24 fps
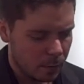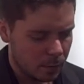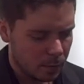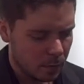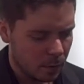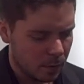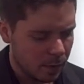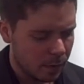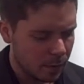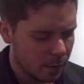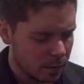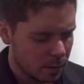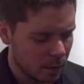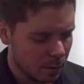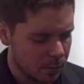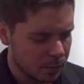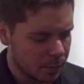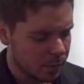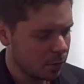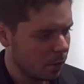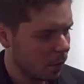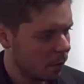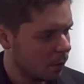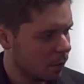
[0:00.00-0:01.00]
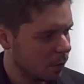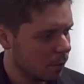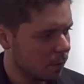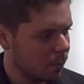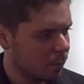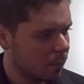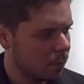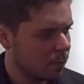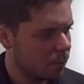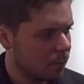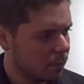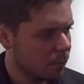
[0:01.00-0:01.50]
So I think that's how it started.
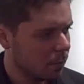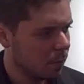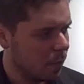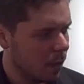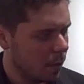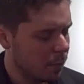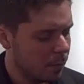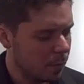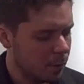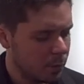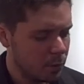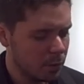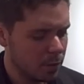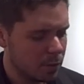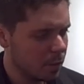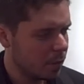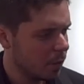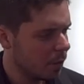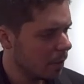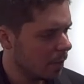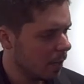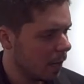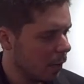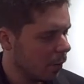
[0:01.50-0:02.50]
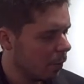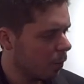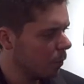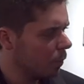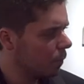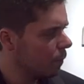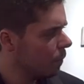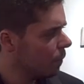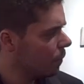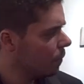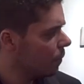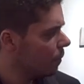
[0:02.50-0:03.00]
I'm interested in
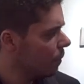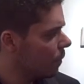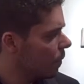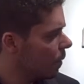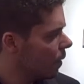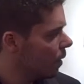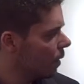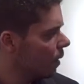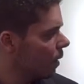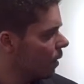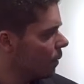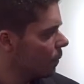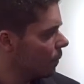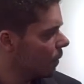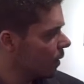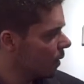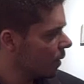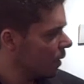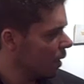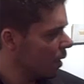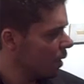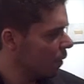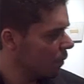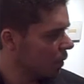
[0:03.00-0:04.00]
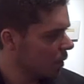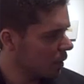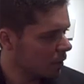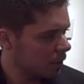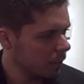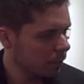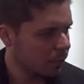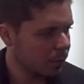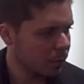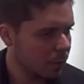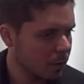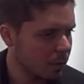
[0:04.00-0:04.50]
now. Kind of in a
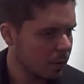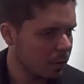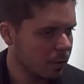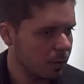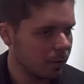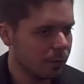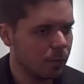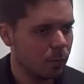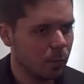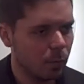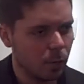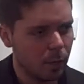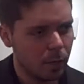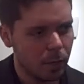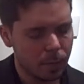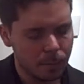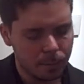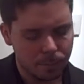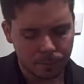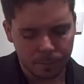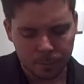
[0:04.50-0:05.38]
different way.